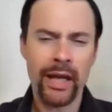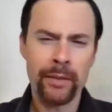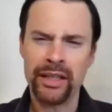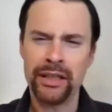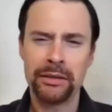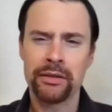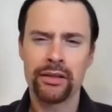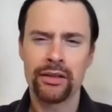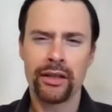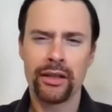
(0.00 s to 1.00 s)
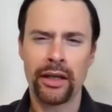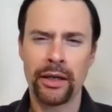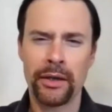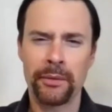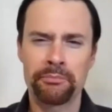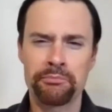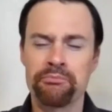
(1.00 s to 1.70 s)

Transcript: Maybe um,